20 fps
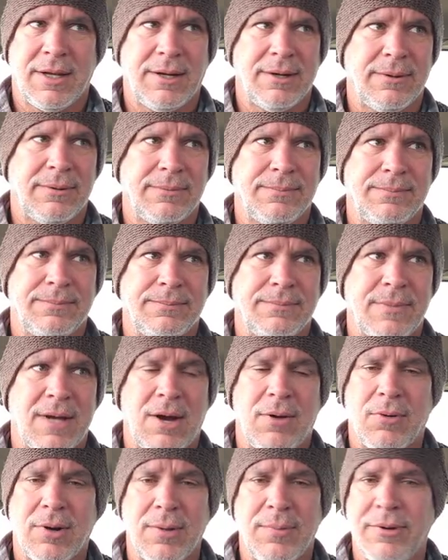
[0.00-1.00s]
You know,
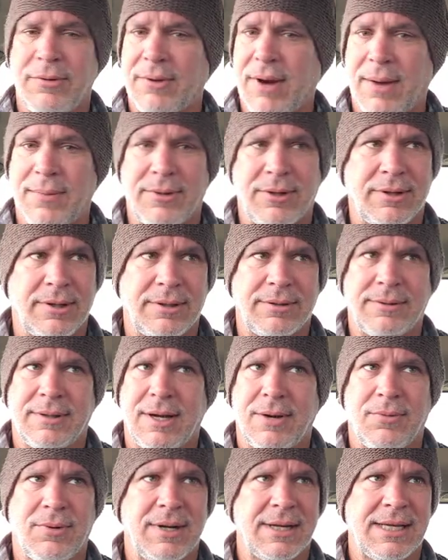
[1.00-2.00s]
I want to be Robin Hood.
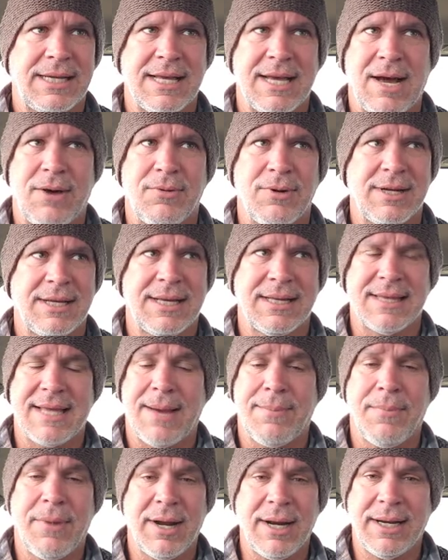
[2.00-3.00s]
I want to get
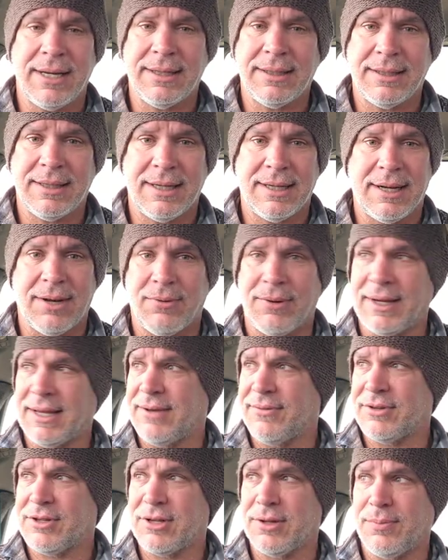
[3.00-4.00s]
that money, and I want to
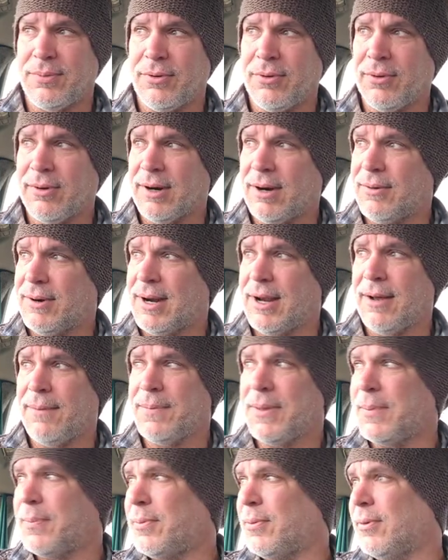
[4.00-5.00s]
give it to the poor. I want to
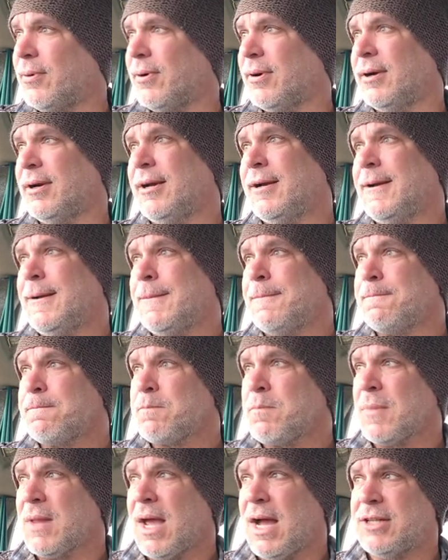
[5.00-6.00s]
help the poor.
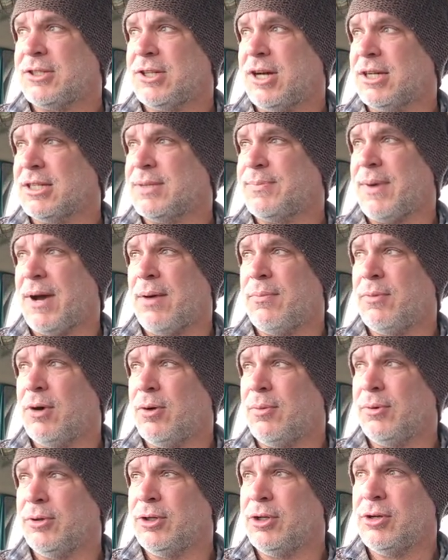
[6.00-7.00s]
I talked about
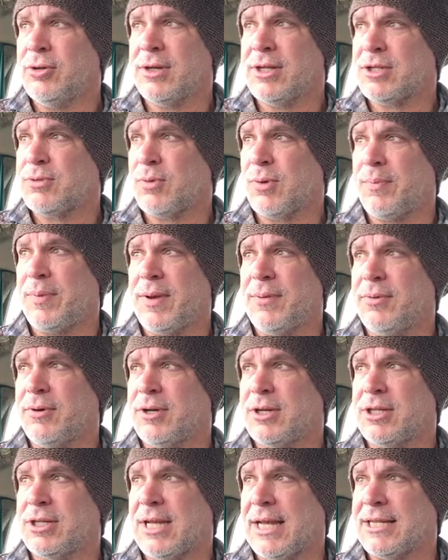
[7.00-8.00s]
mobile units where
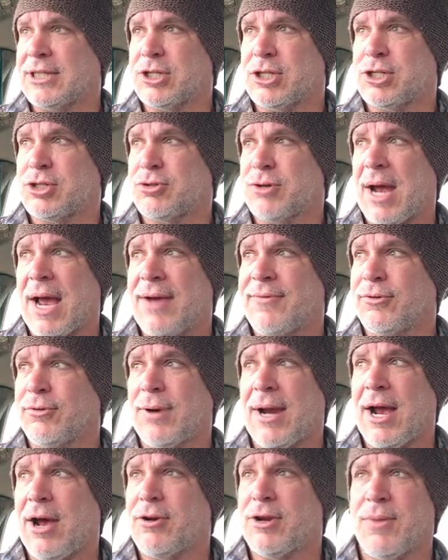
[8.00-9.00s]
people could, like, just drive
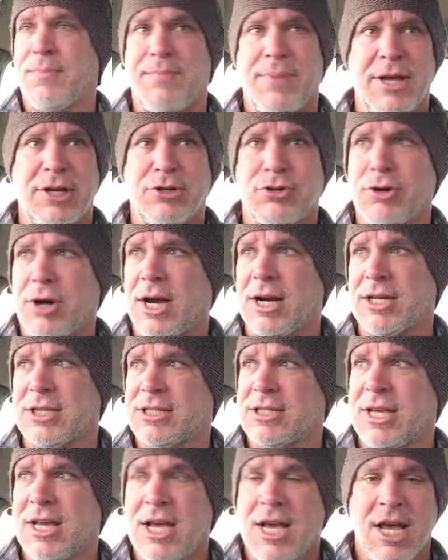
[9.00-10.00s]
around in big
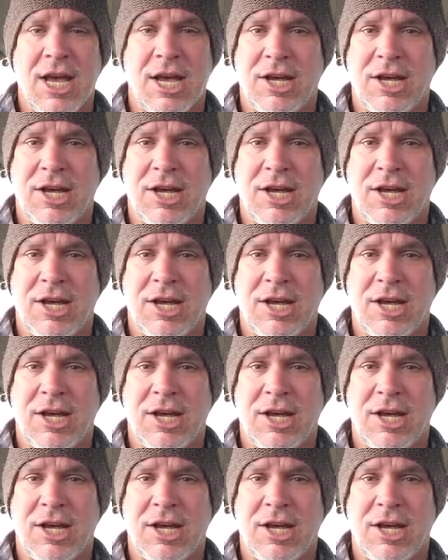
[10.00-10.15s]
trucks,